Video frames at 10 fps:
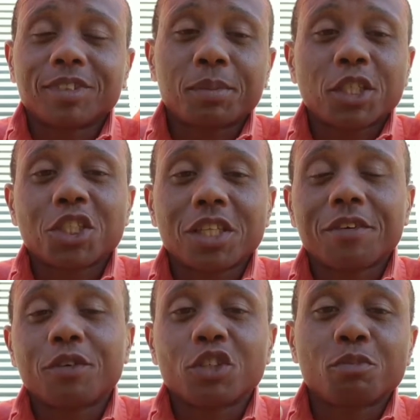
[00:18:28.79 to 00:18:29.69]

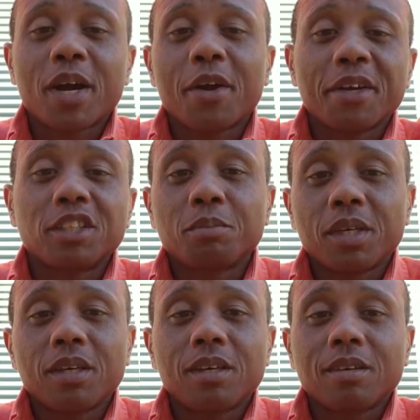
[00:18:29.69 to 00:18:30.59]
especially if you're aspiring to
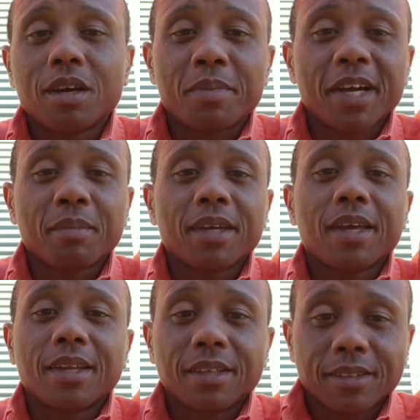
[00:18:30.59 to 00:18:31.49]
be a bike
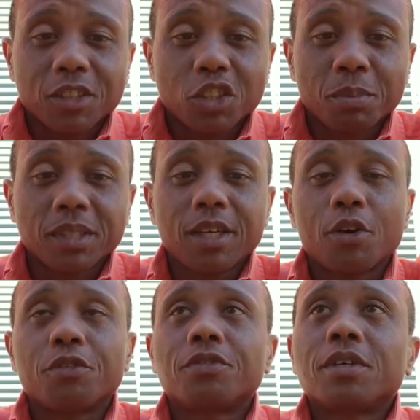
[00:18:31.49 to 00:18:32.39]
mechanic such as
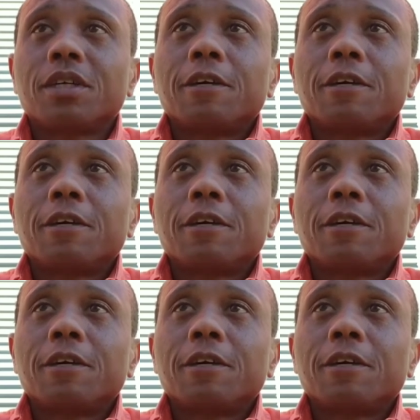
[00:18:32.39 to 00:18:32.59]
myself.